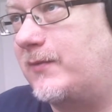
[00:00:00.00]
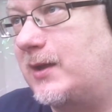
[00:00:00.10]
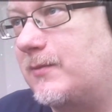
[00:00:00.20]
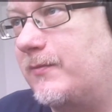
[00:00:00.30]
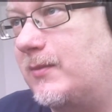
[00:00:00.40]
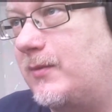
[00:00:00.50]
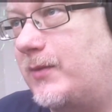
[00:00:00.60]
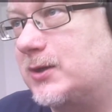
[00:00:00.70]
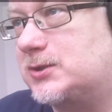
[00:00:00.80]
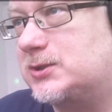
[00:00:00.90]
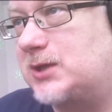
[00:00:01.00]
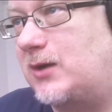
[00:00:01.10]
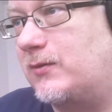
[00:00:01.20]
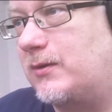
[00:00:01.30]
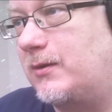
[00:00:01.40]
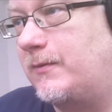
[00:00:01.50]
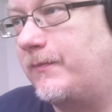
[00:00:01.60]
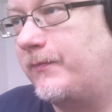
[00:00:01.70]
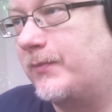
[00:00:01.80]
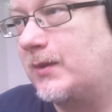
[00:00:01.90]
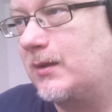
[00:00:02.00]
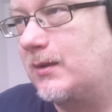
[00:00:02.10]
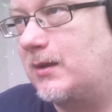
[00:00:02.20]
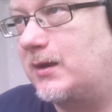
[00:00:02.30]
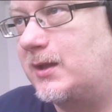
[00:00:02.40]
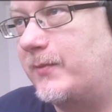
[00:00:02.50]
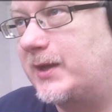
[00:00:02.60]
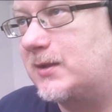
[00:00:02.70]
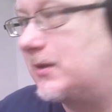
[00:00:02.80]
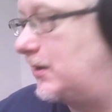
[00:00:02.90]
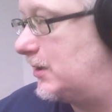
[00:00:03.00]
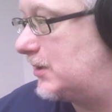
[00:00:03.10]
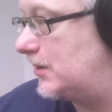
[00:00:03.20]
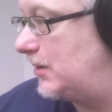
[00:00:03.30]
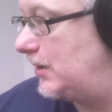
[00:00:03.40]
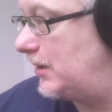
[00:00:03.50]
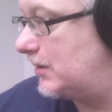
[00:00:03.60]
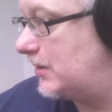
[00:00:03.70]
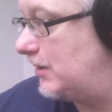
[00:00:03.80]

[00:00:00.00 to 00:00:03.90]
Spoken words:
that much sound. A little bit. It's just like